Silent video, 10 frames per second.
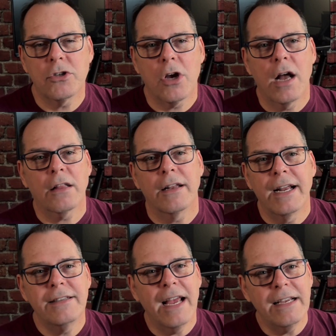chocolate.
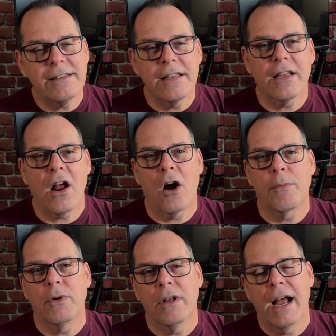I tasted the
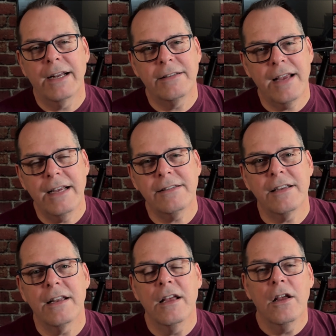caramel. I
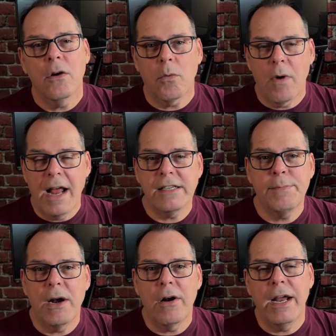tasted
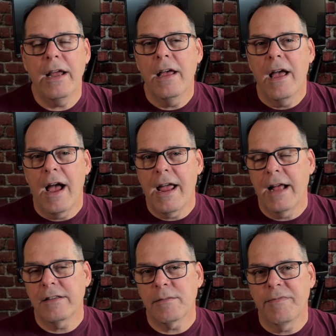raspberry. I
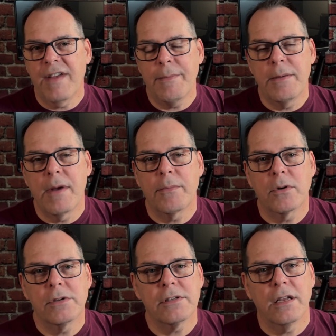had some family
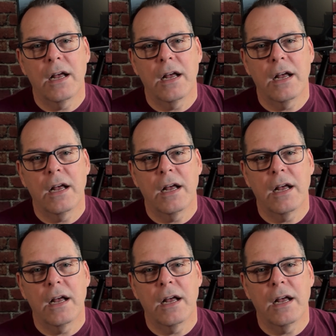members